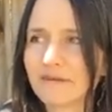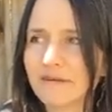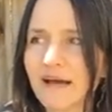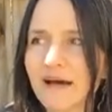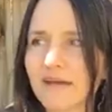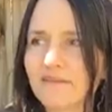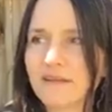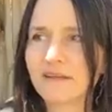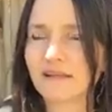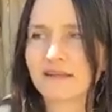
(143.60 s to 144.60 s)

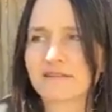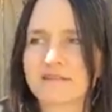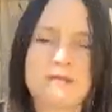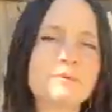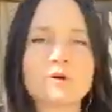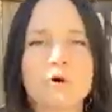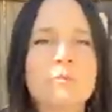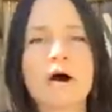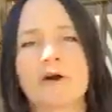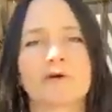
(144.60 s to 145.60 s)
it's a typical
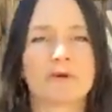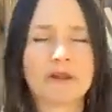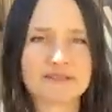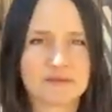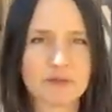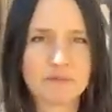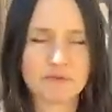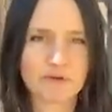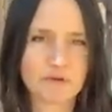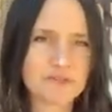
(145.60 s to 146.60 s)
park where lots of
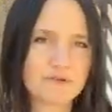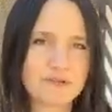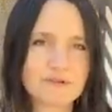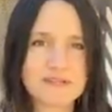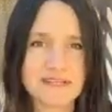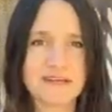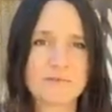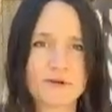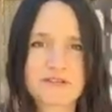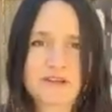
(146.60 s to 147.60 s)
people go to, and you see a
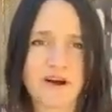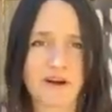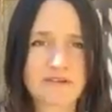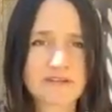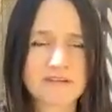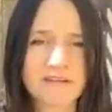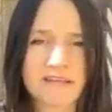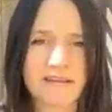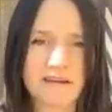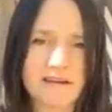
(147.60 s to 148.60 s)
bunch of cars already
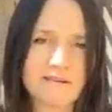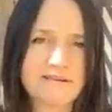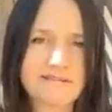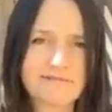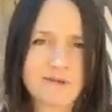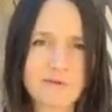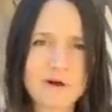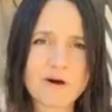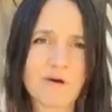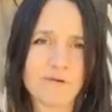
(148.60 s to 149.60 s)
there, just don't
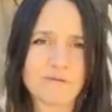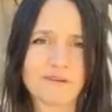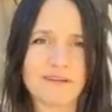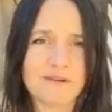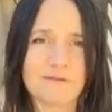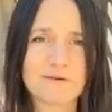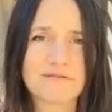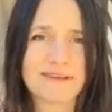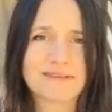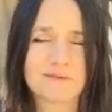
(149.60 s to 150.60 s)
go. Go
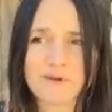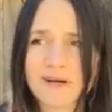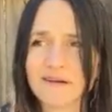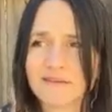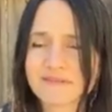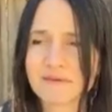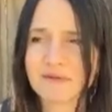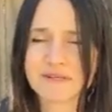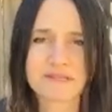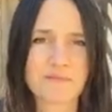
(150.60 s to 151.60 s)
find somewhere else,
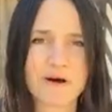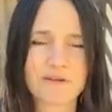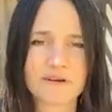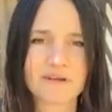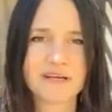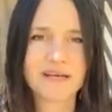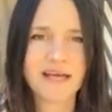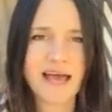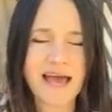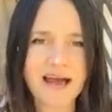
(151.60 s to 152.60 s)
maybe a smaller
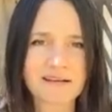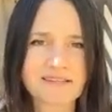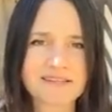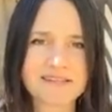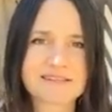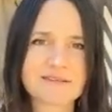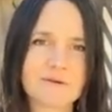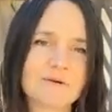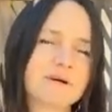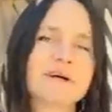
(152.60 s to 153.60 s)
access,
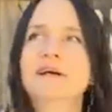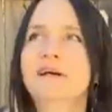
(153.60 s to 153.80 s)
or